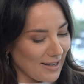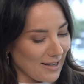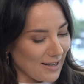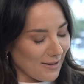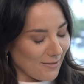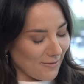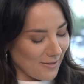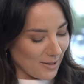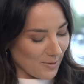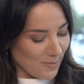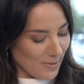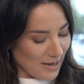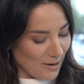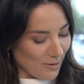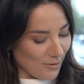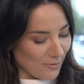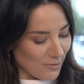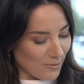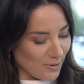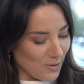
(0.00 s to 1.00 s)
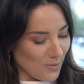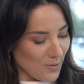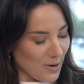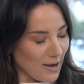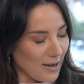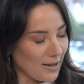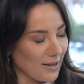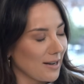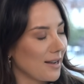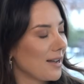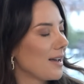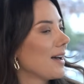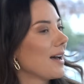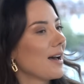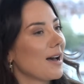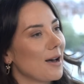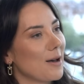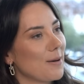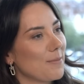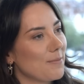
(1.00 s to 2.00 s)
and it fits me now at 41.
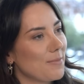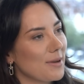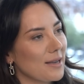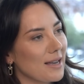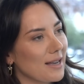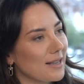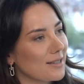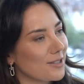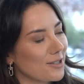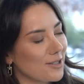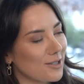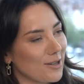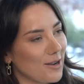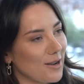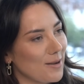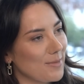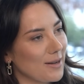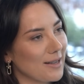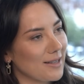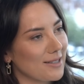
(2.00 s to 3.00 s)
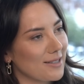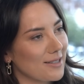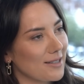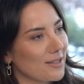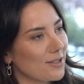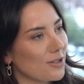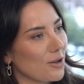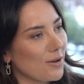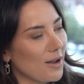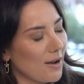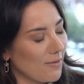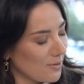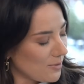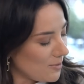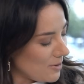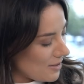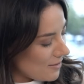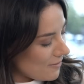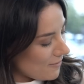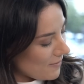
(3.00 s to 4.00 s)
But yeah, it's just timeless. So
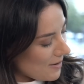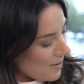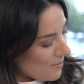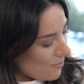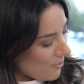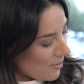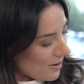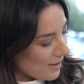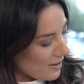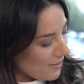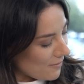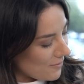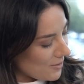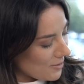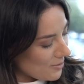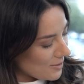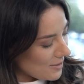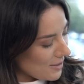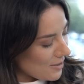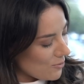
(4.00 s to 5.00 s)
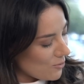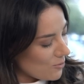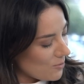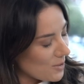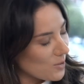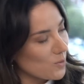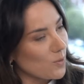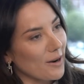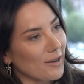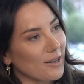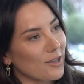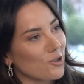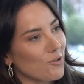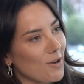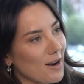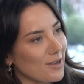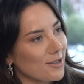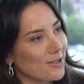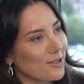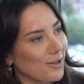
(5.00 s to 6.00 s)
comfortable. And the fabric, it feels like you're almost wearing a
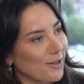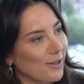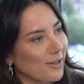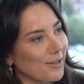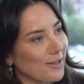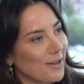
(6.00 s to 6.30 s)
tracksuit.